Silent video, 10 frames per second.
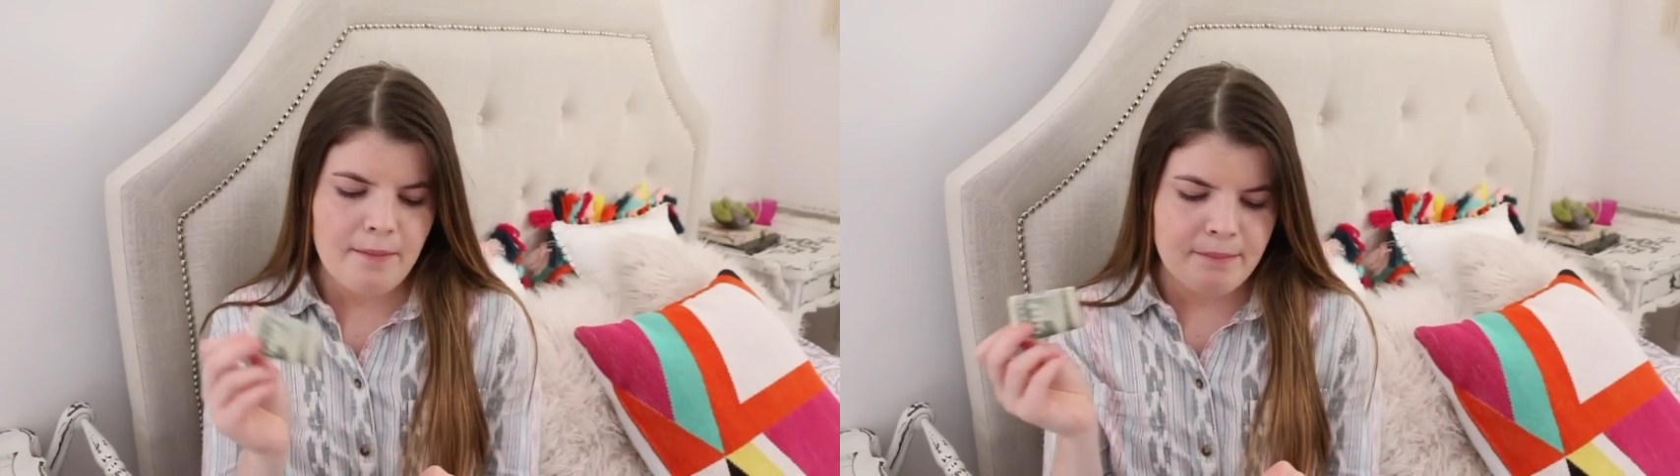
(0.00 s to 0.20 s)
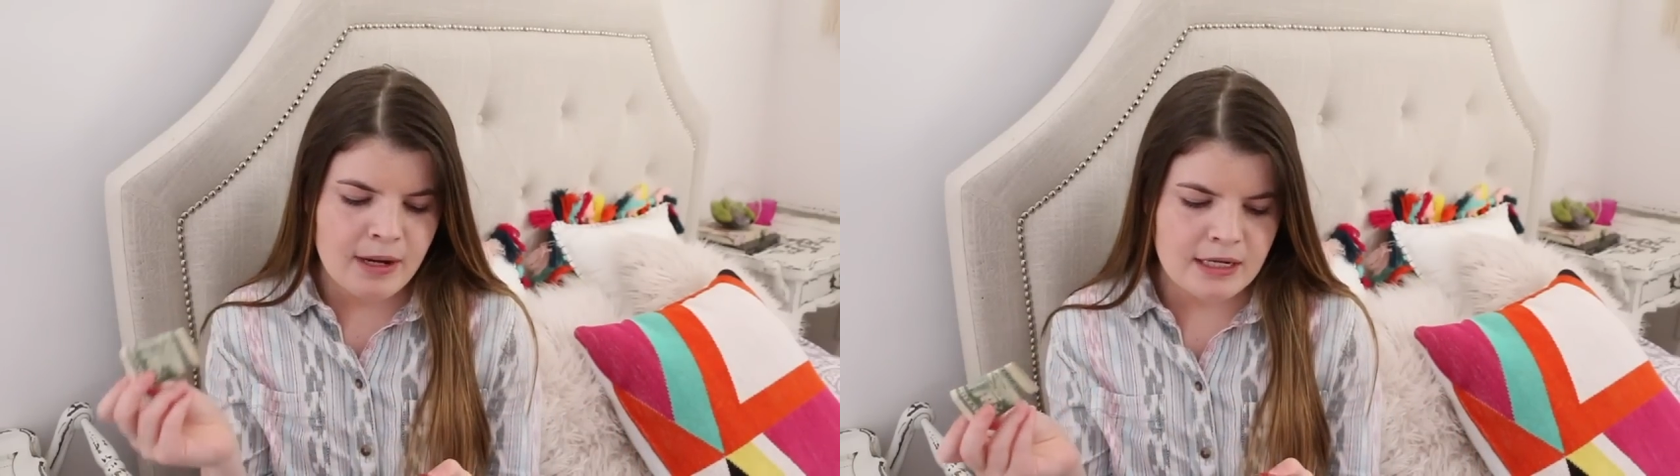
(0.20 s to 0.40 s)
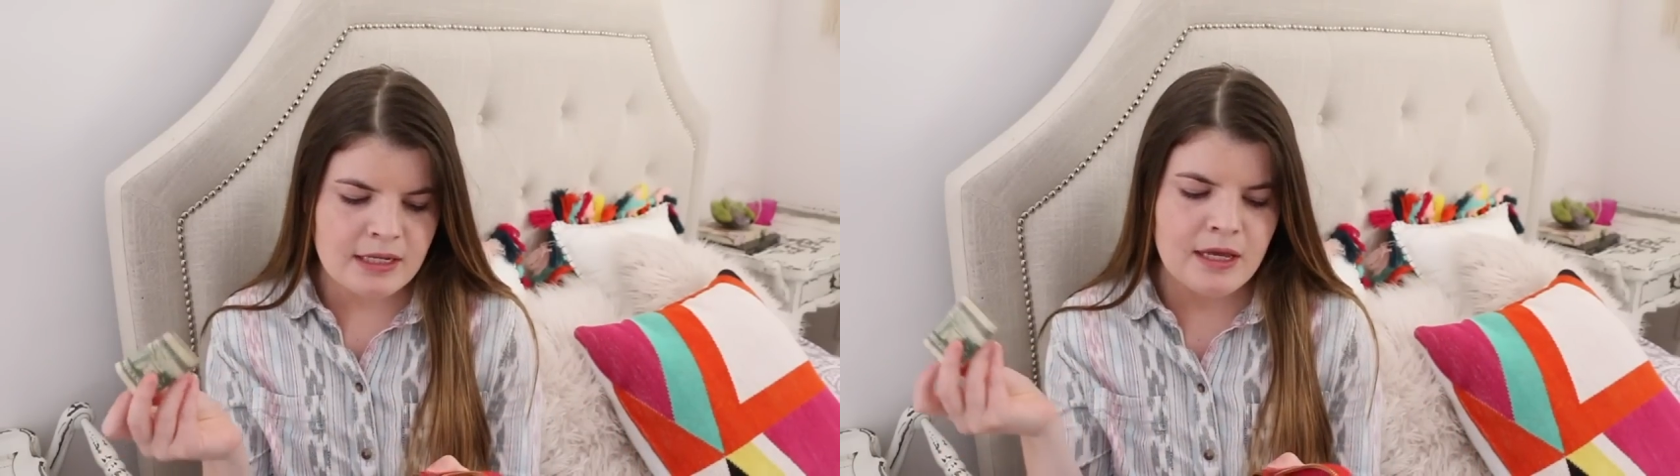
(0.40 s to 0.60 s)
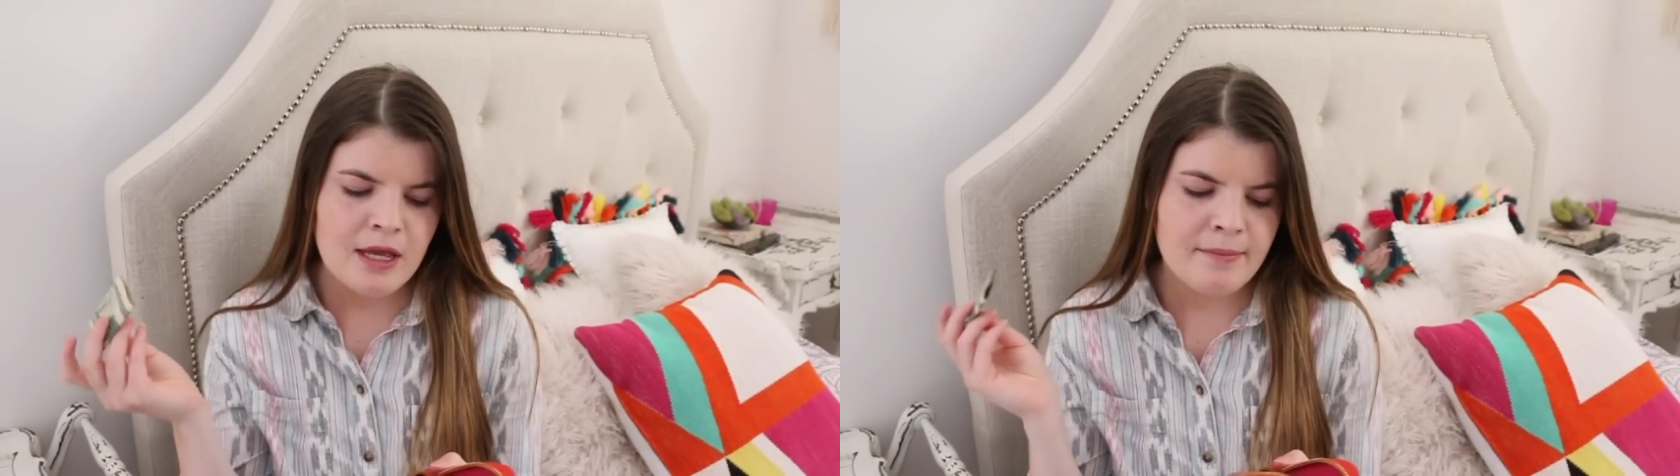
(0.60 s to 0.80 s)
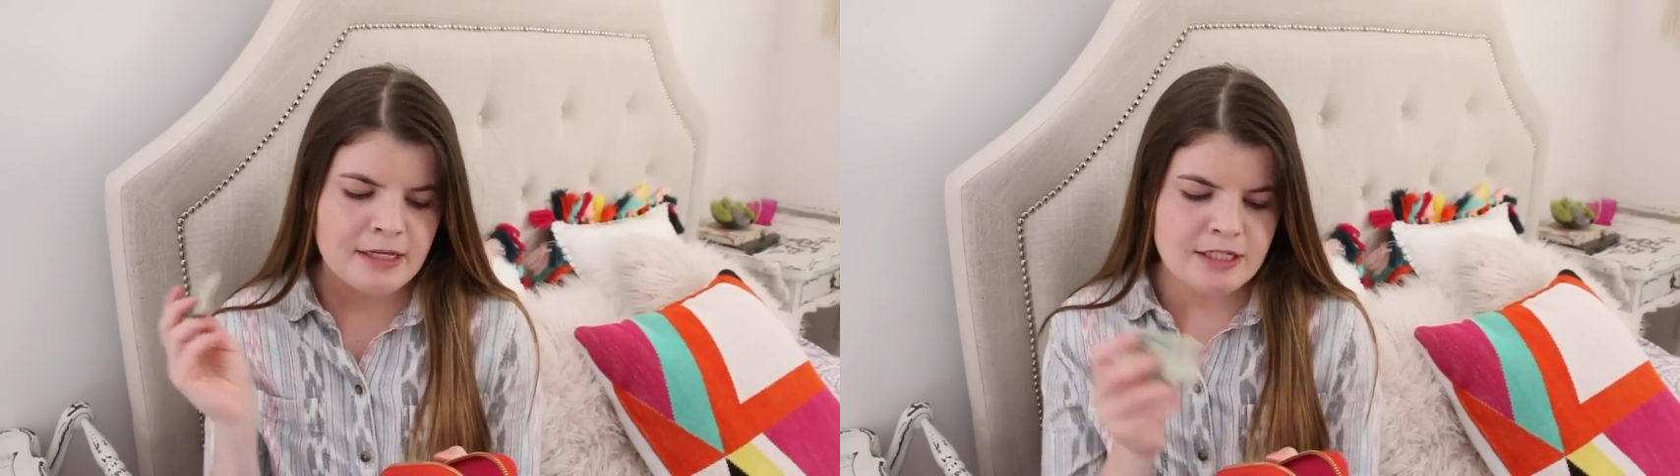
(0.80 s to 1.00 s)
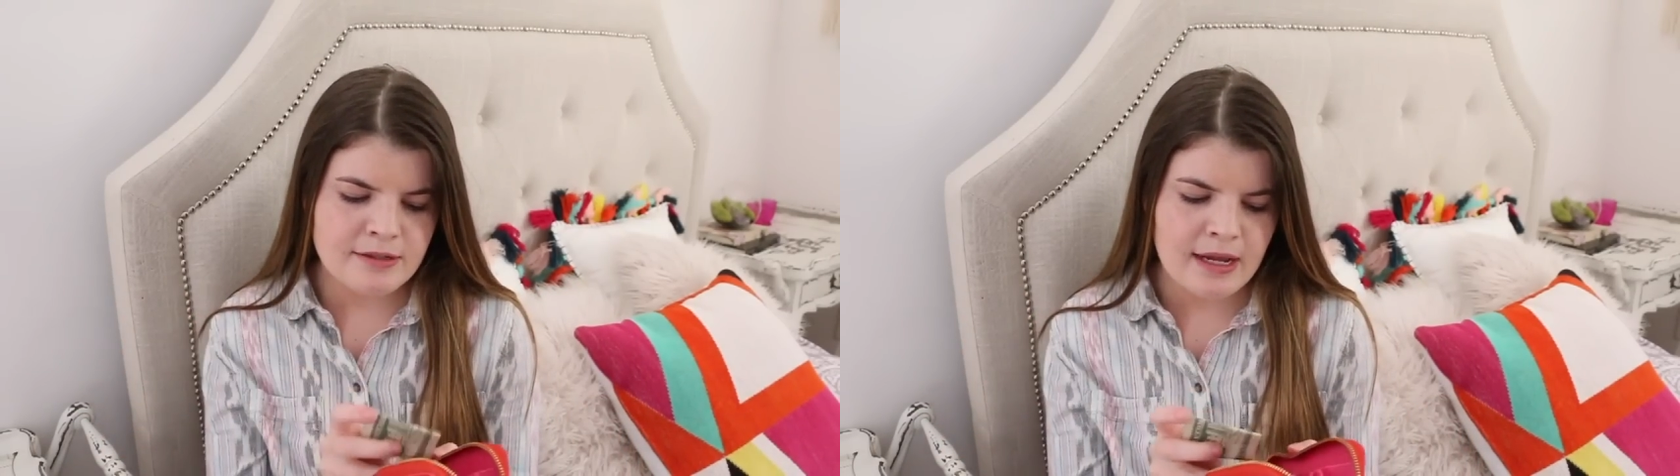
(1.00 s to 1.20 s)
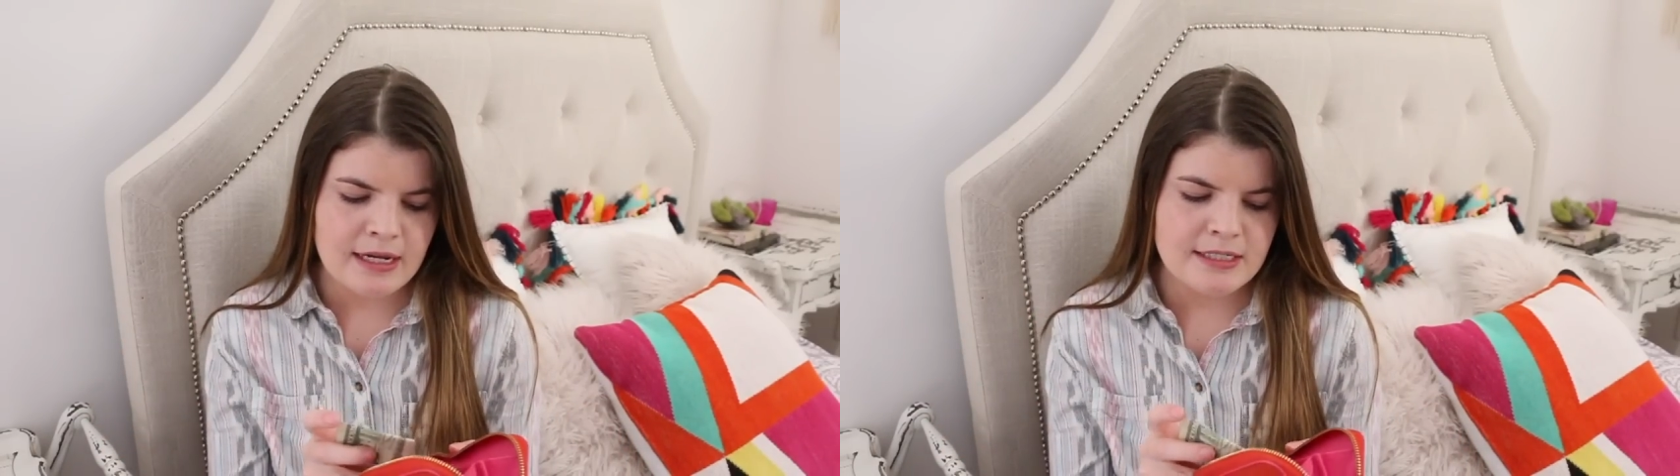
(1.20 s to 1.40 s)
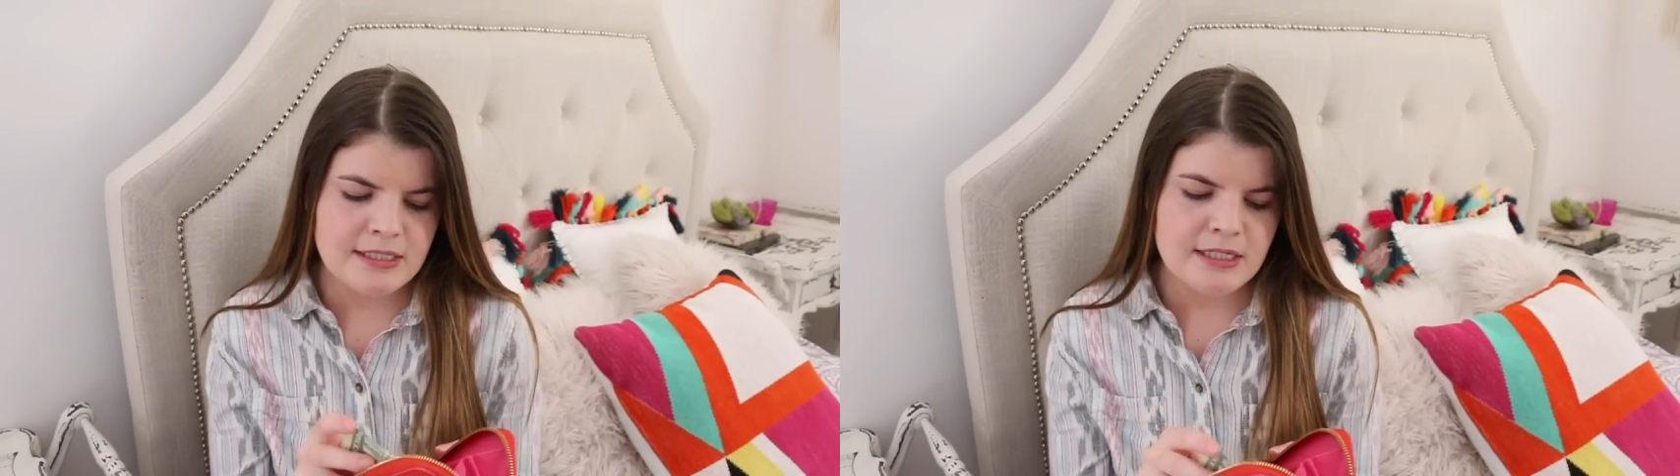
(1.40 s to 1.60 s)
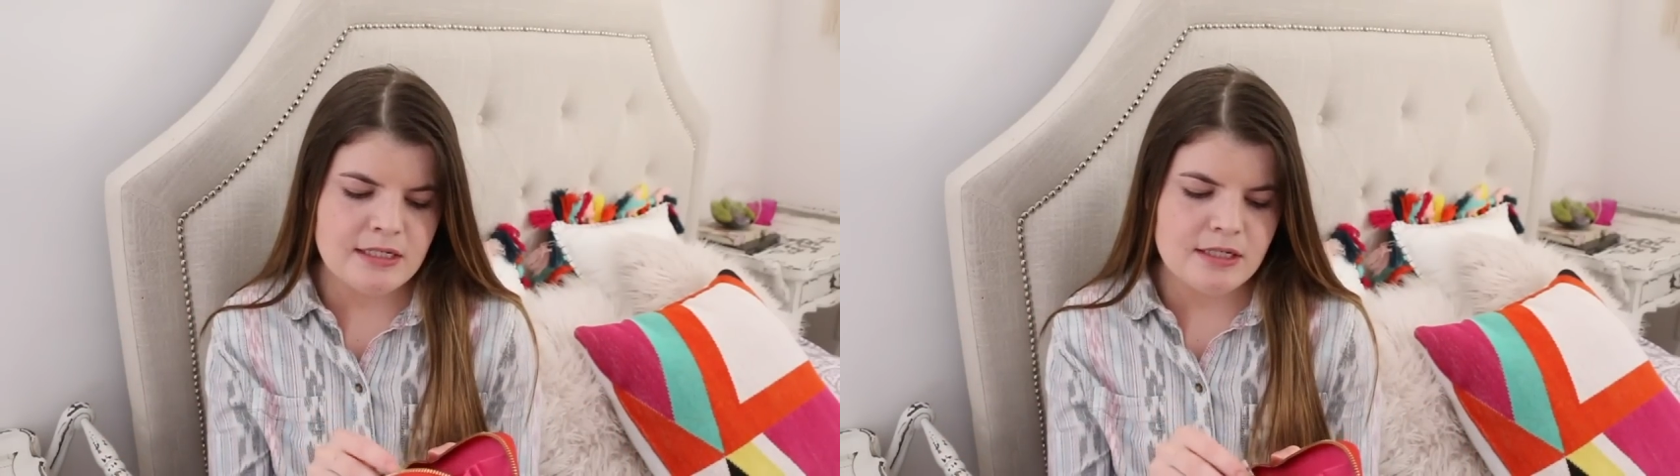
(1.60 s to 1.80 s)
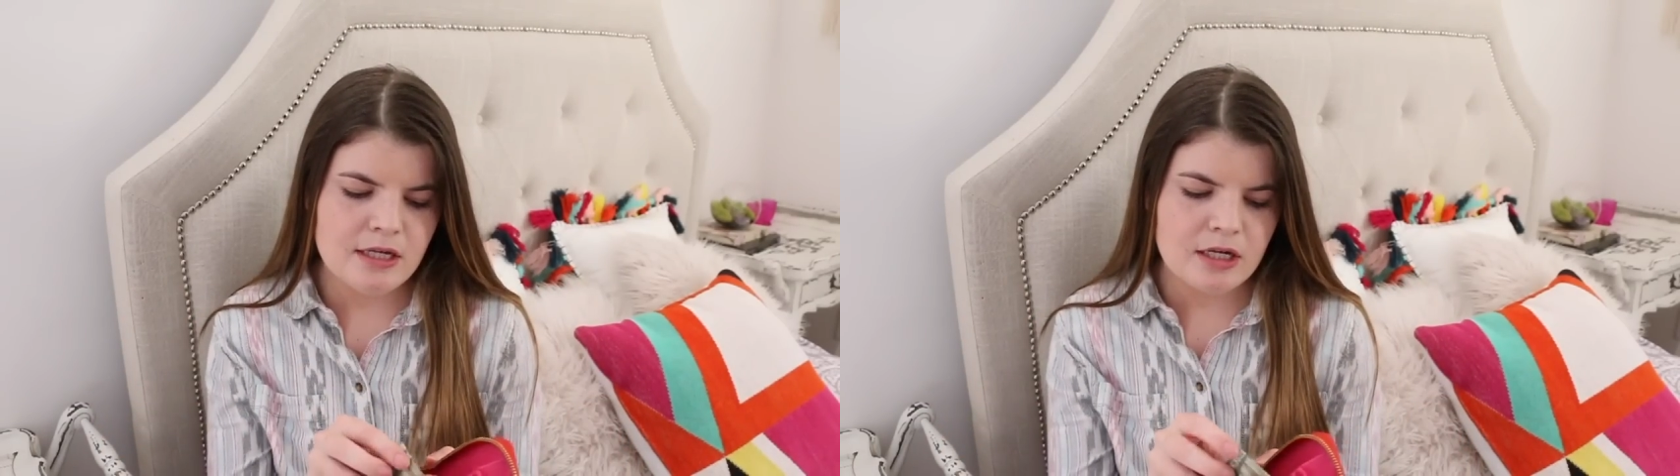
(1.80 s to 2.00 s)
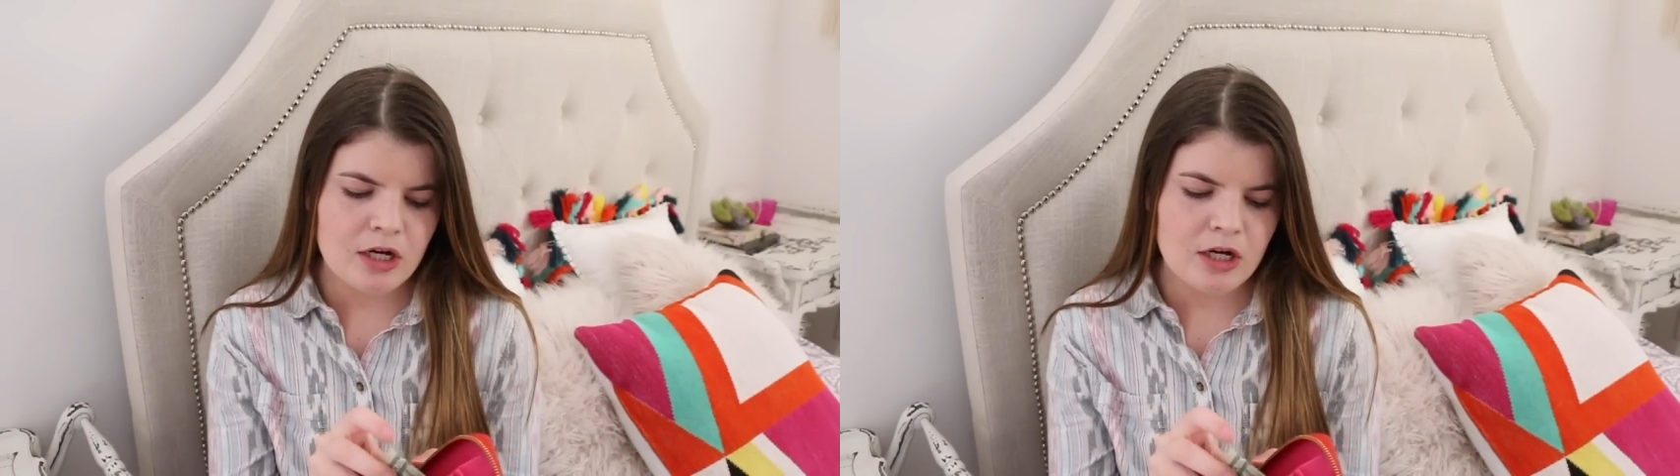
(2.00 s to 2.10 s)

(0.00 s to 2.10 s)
money, my student ID,